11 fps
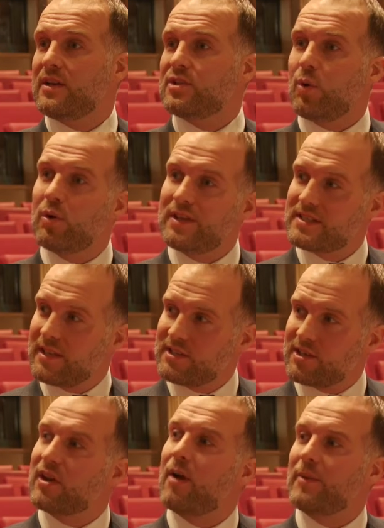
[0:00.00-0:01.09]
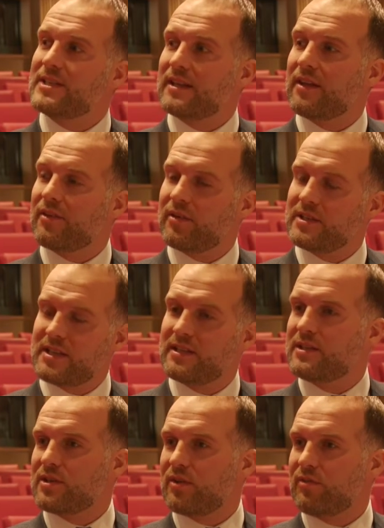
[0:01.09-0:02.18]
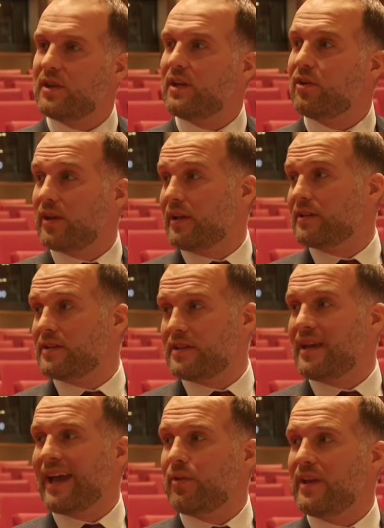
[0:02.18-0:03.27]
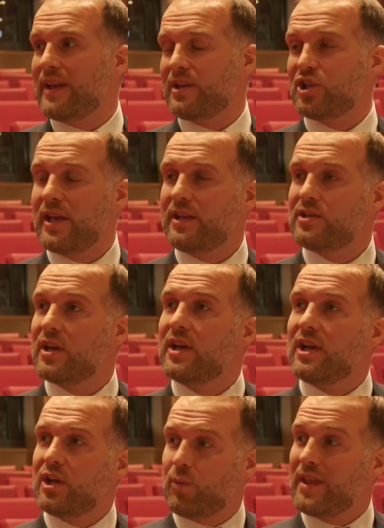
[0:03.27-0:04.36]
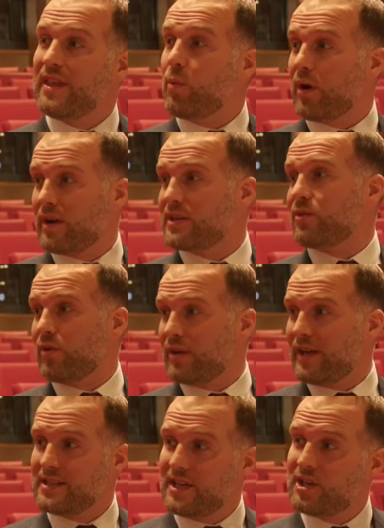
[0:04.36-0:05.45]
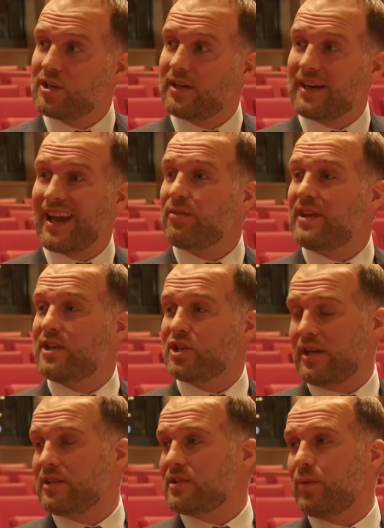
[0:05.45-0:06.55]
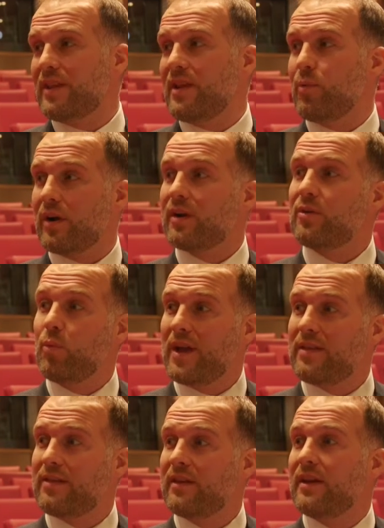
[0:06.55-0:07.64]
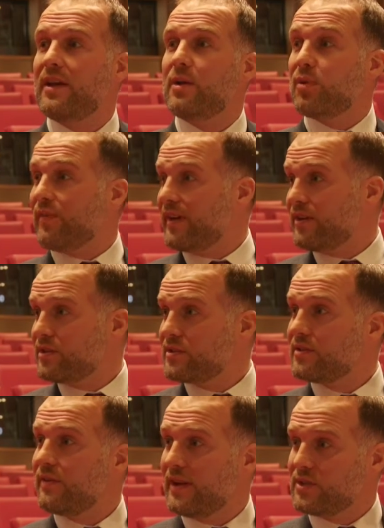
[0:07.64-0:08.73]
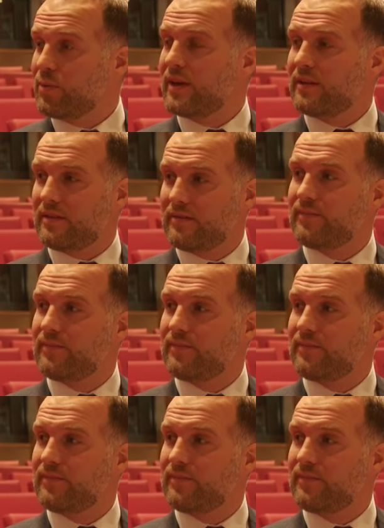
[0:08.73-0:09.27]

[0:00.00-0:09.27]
so all these things are coming together, and cities are really looking to see how they can change the way they work as an organisation and how they change the way they work with providers as well.